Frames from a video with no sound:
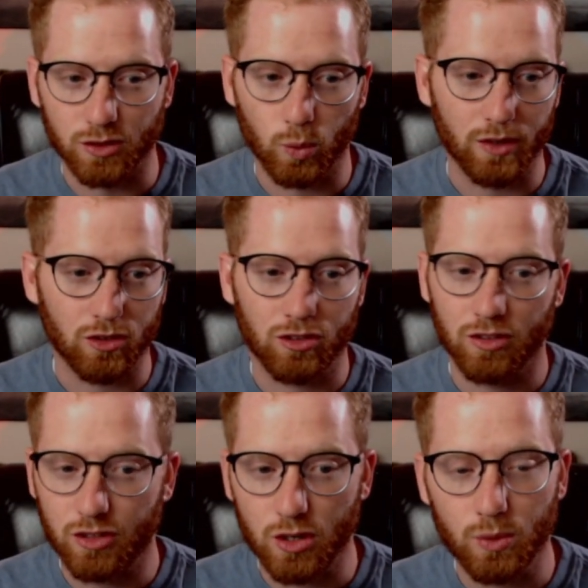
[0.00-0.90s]
which
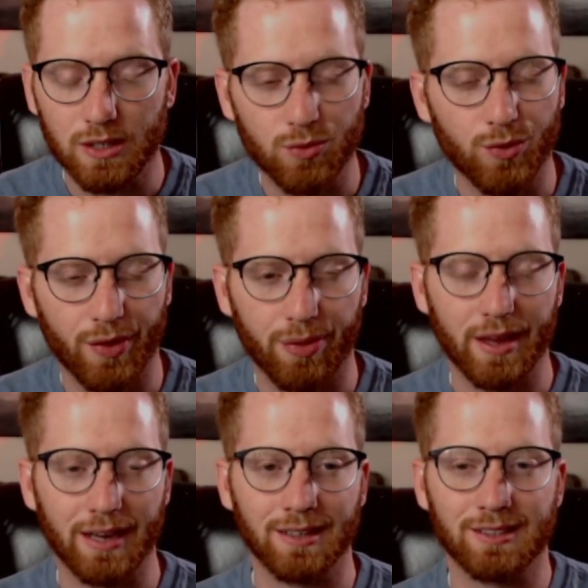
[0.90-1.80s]
do different
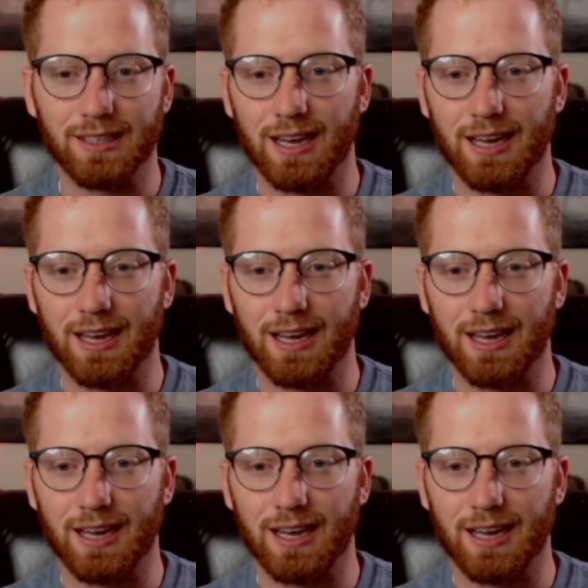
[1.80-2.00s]
things